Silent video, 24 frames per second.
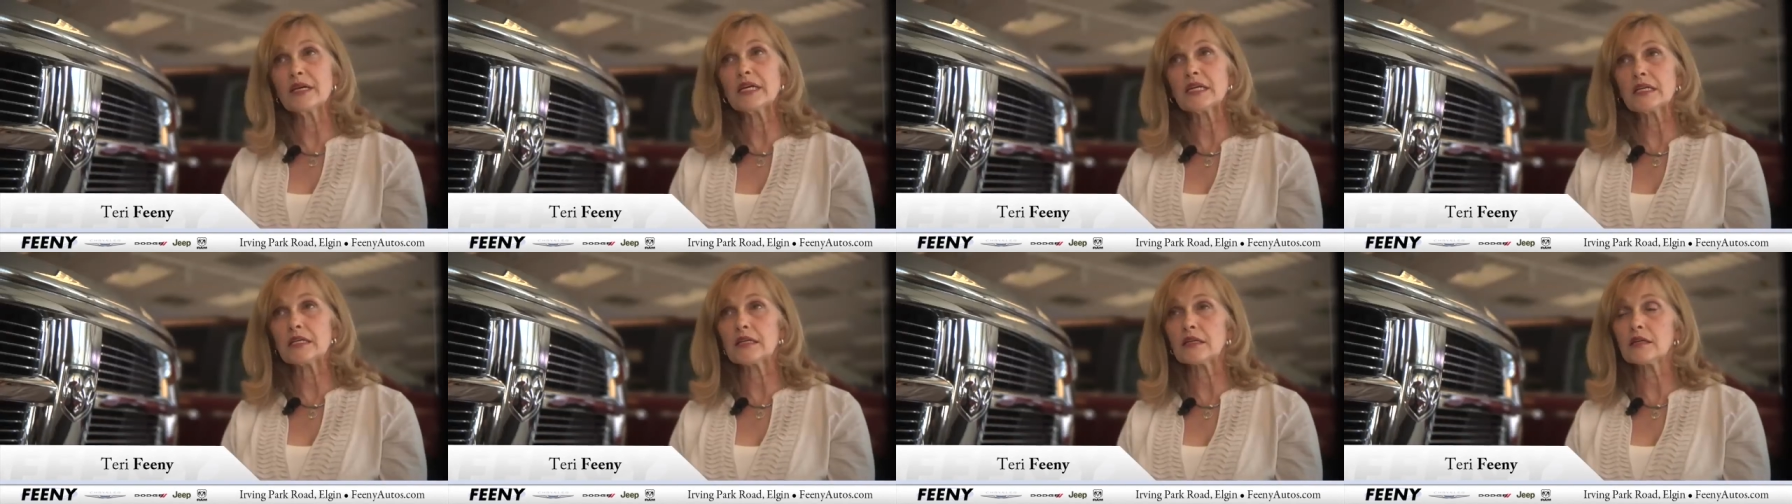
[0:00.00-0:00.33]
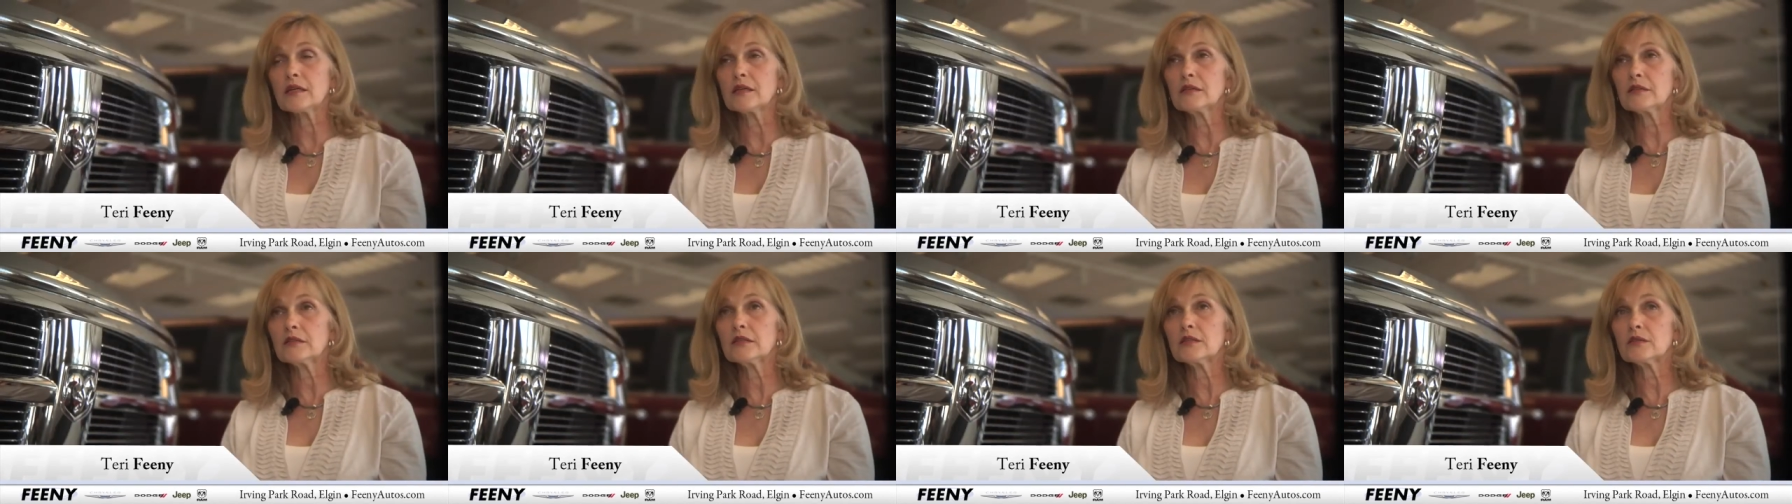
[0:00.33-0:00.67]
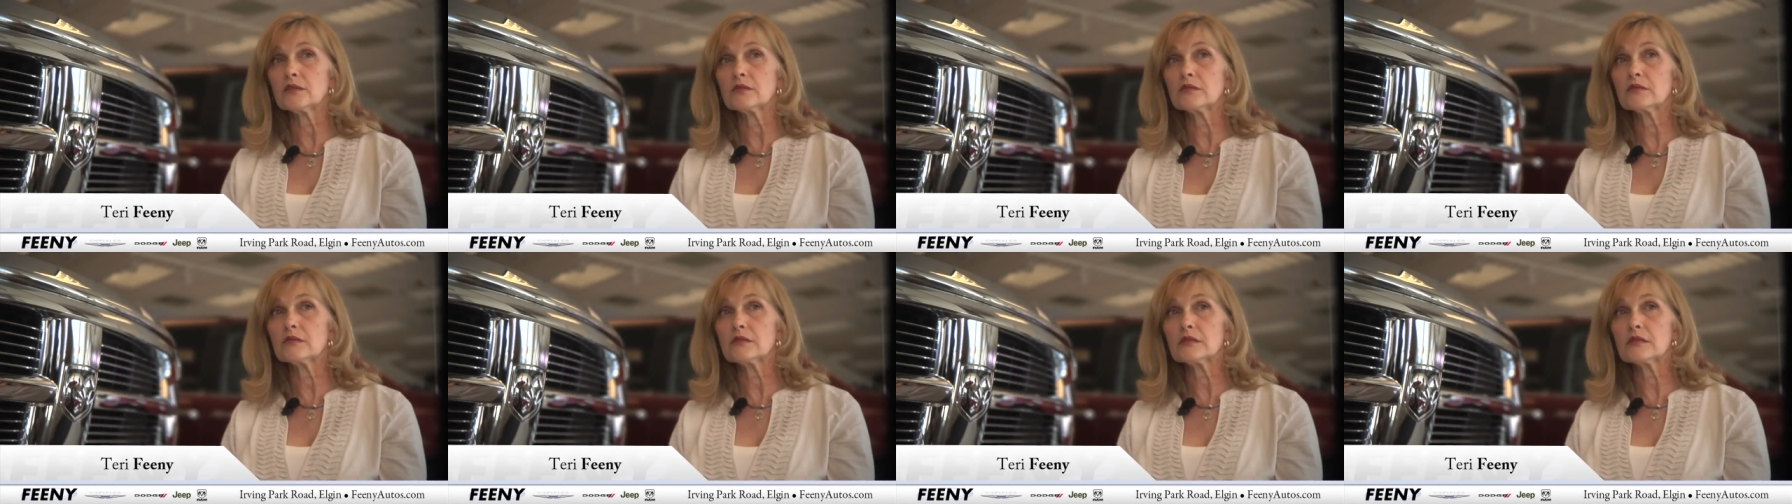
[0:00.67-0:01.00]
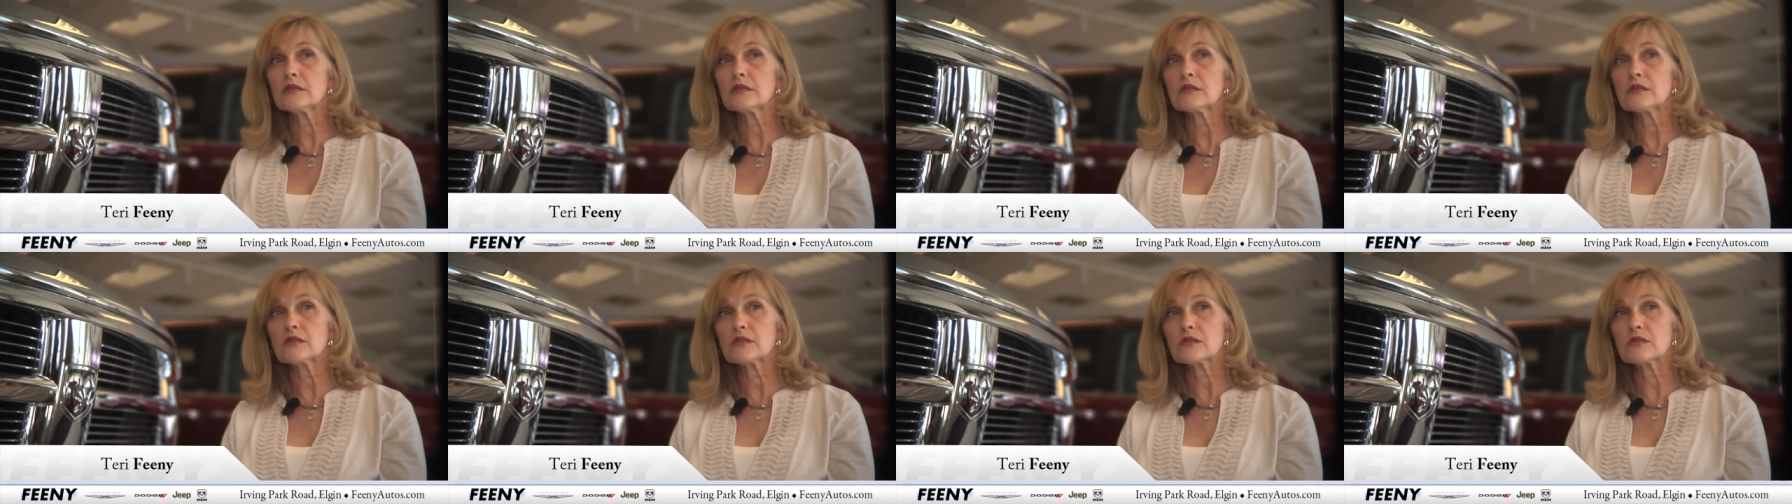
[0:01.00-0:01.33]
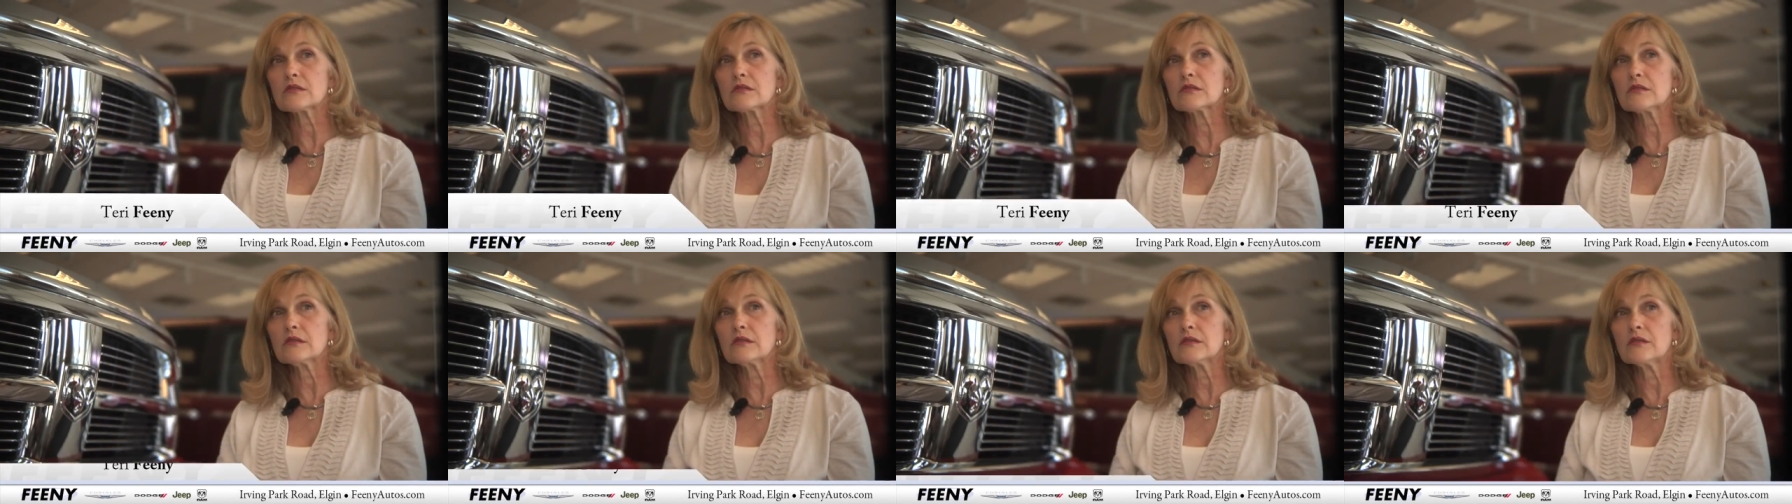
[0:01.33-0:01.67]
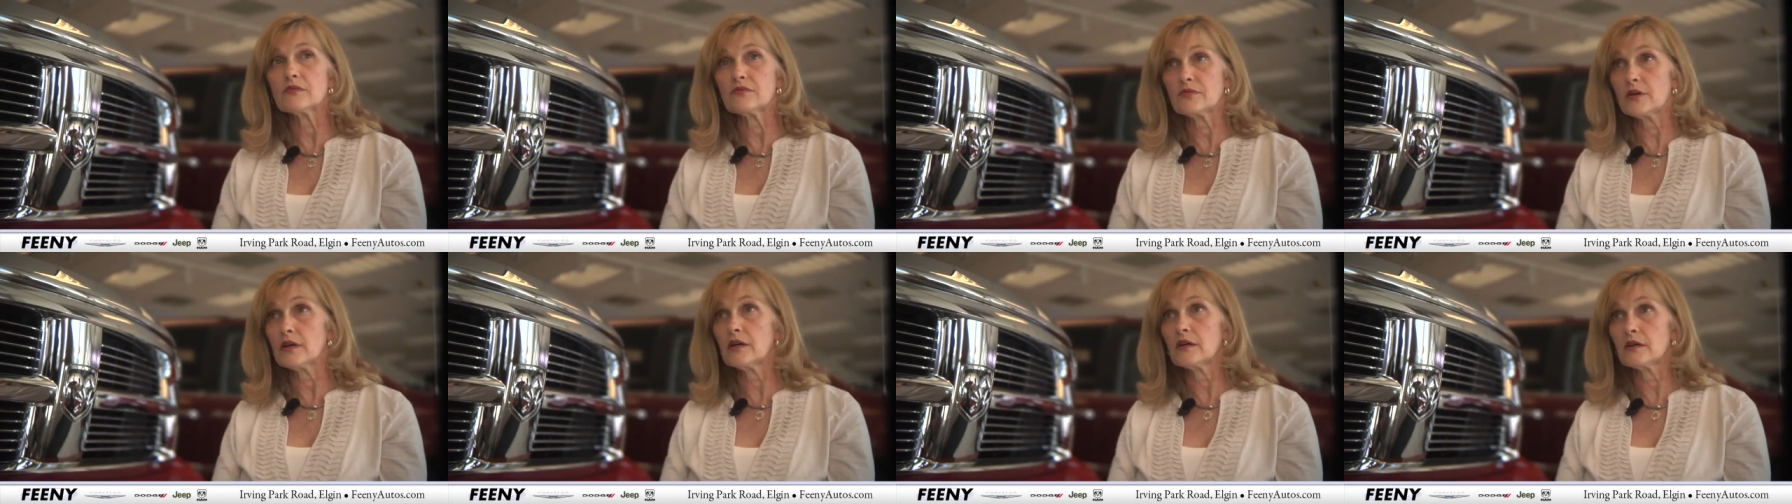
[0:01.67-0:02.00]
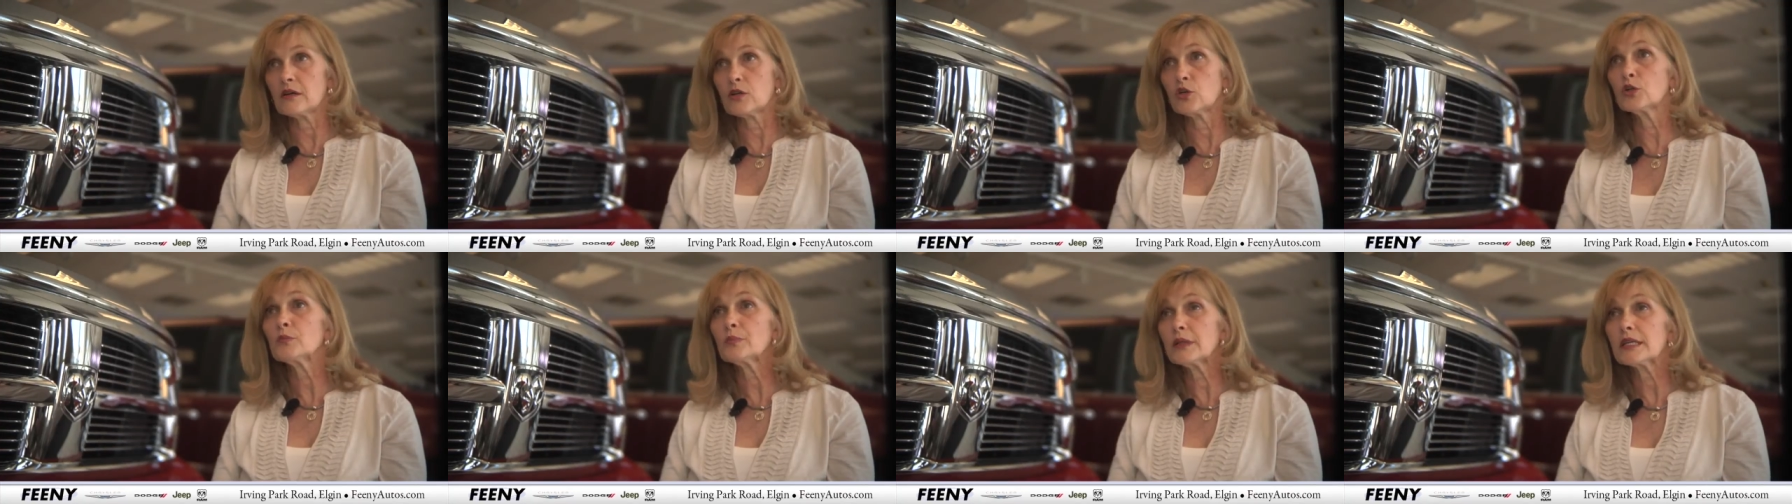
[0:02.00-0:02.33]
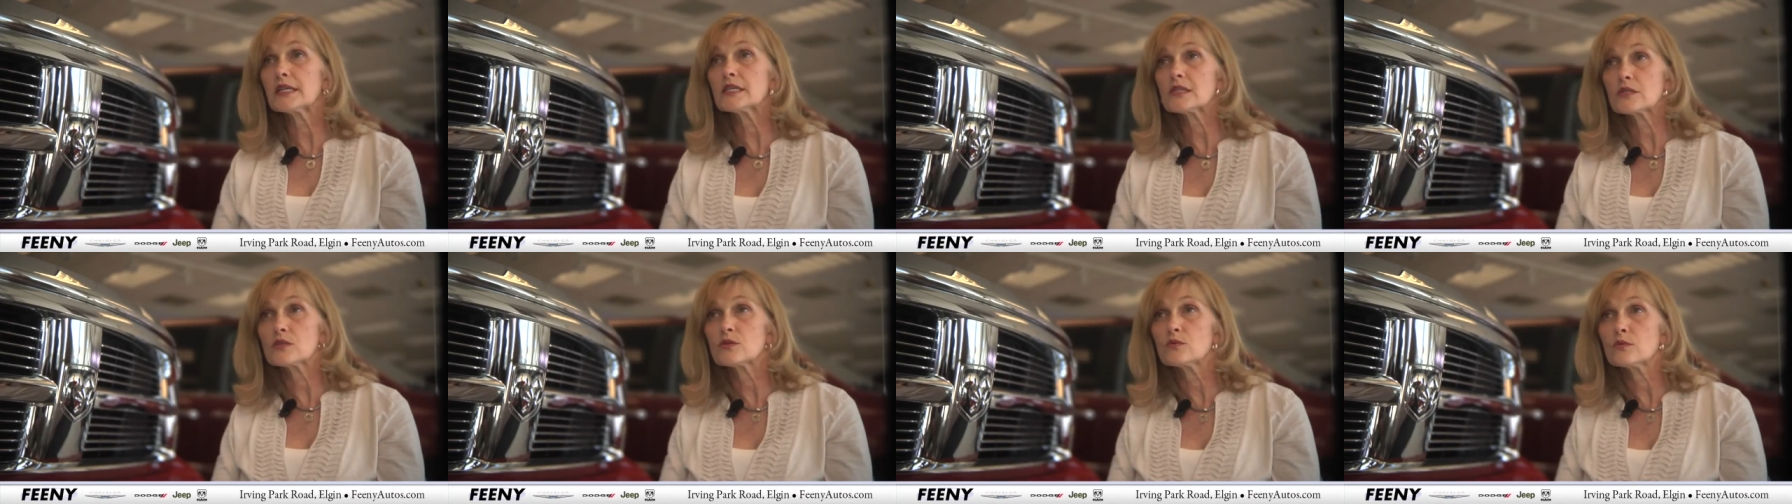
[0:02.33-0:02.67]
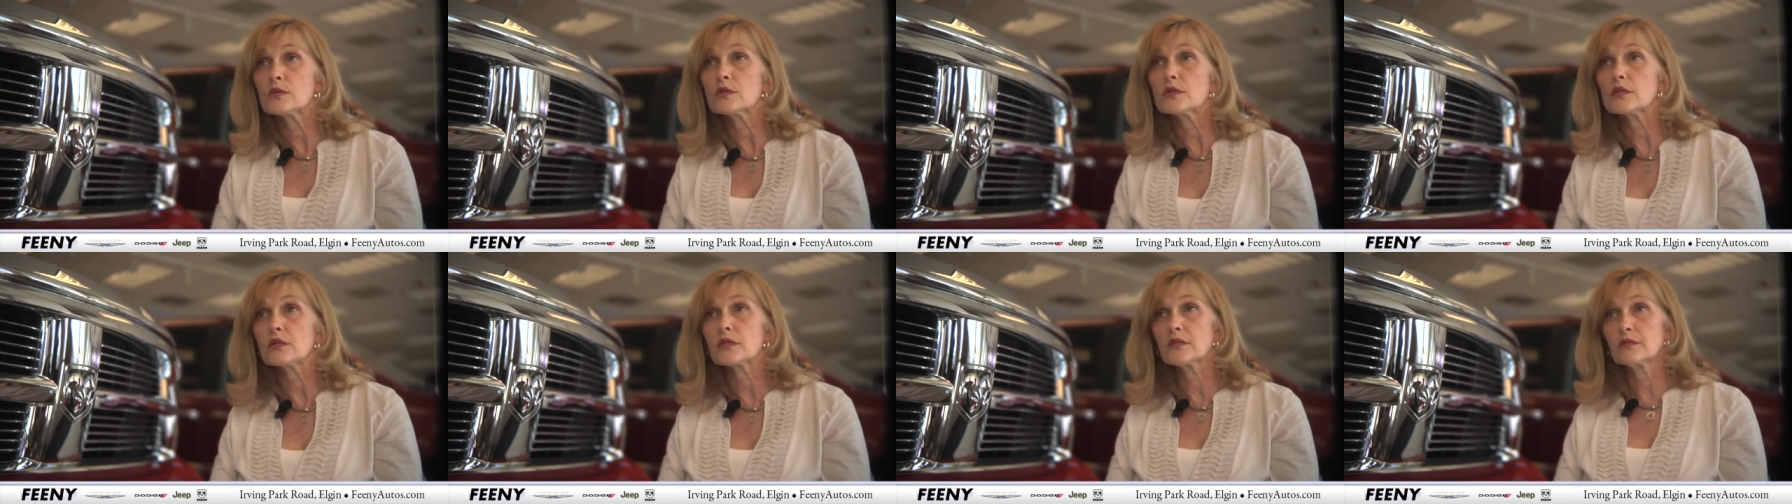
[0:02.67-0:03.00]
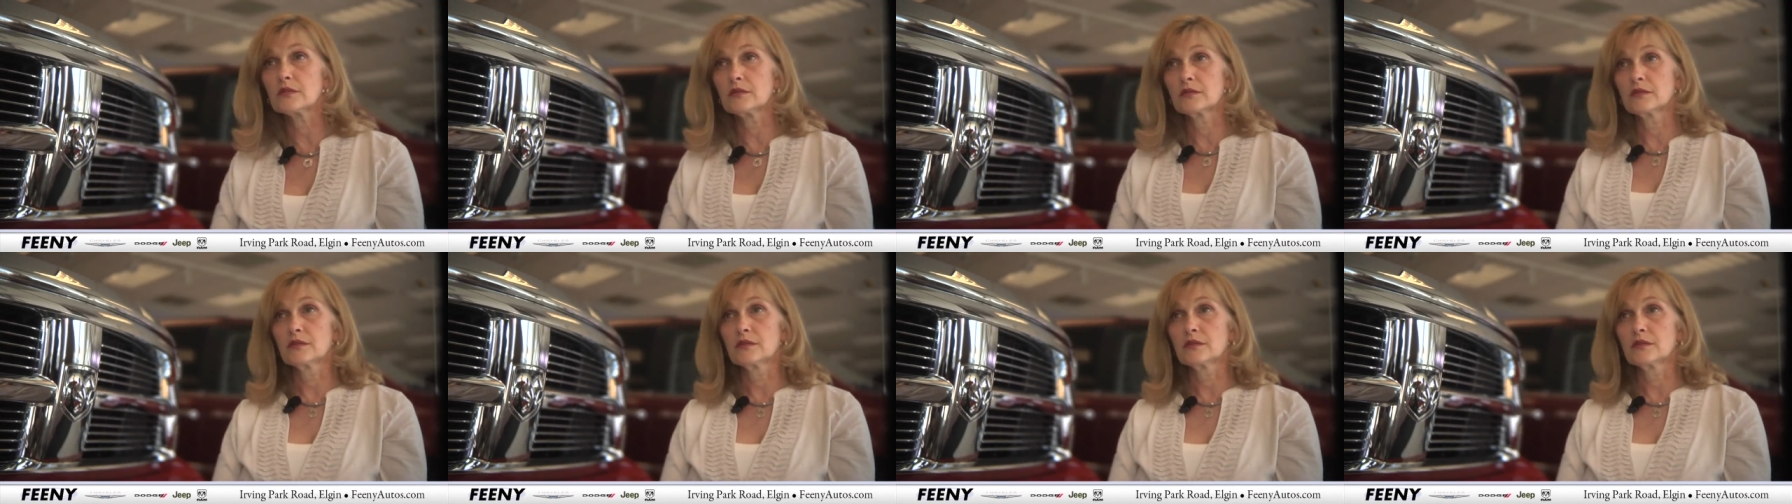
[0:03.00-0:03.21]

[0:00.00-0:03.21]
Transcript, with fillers: made it a, you know, a, a good place to work.